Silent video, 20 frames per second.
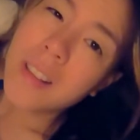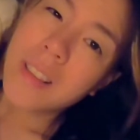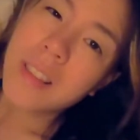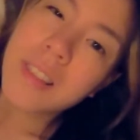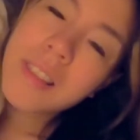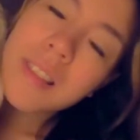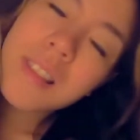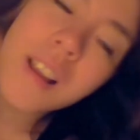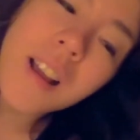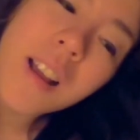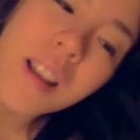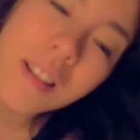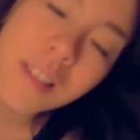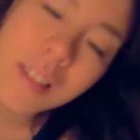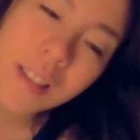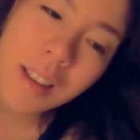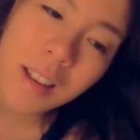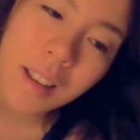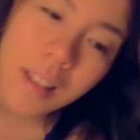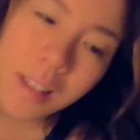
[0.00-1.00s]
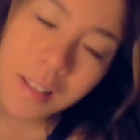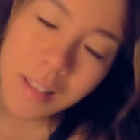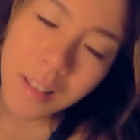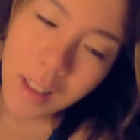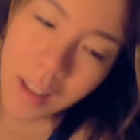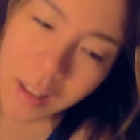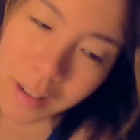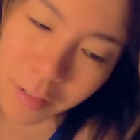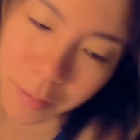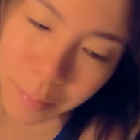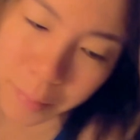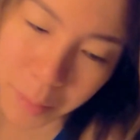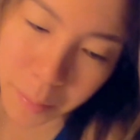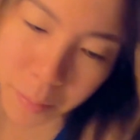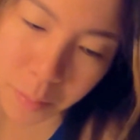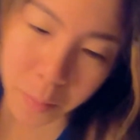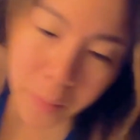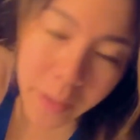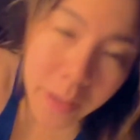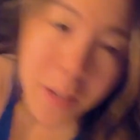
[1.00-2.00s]
a lot, a lot of
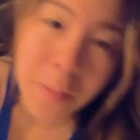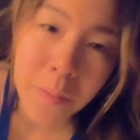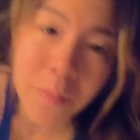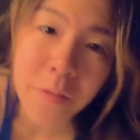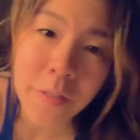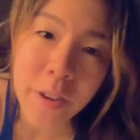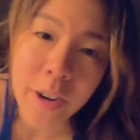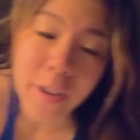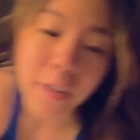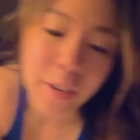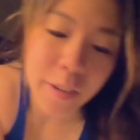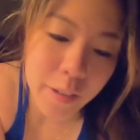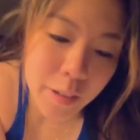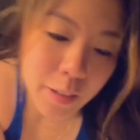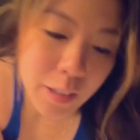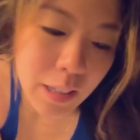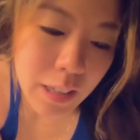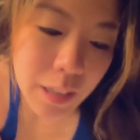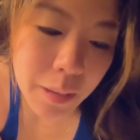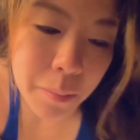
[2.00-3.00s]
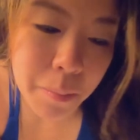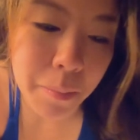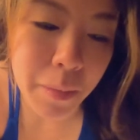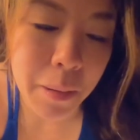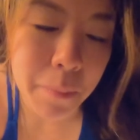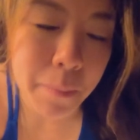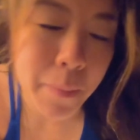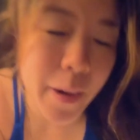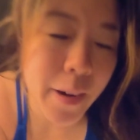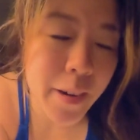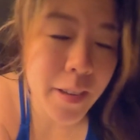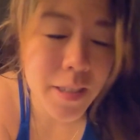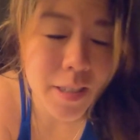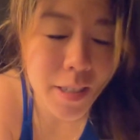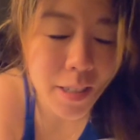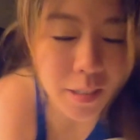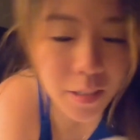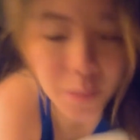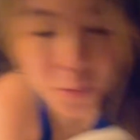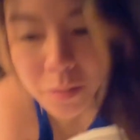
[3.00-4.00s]
people wake up very early, my parents
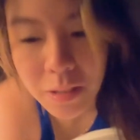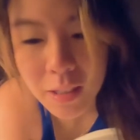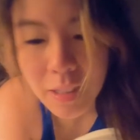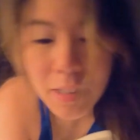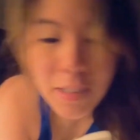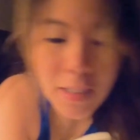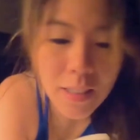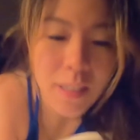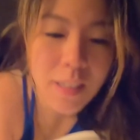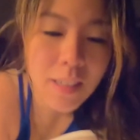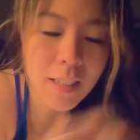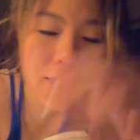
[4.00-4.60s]
included.